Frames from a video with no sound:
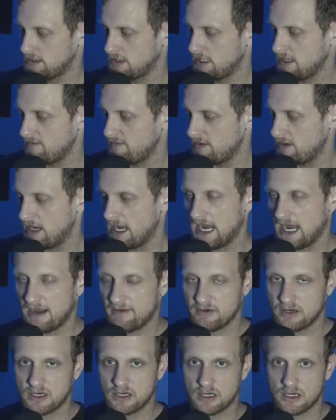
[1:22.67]
if you have
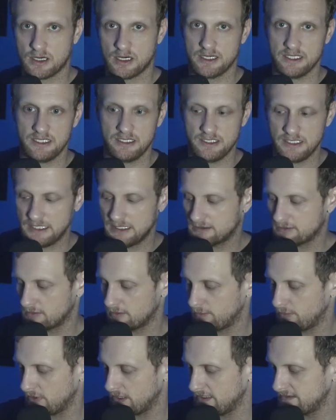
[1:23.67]
a card and you need to
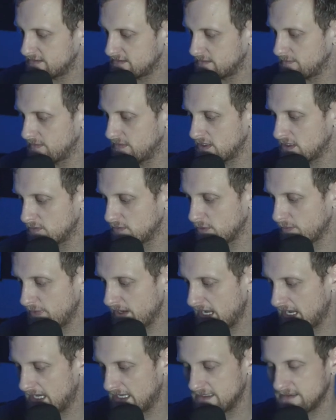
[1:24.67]
replace some thermal
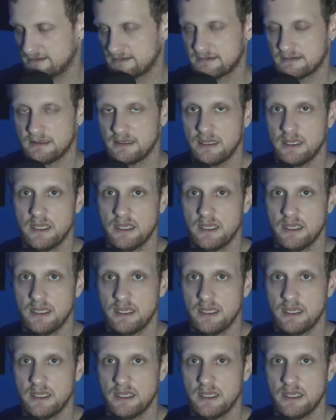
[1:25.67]
pads,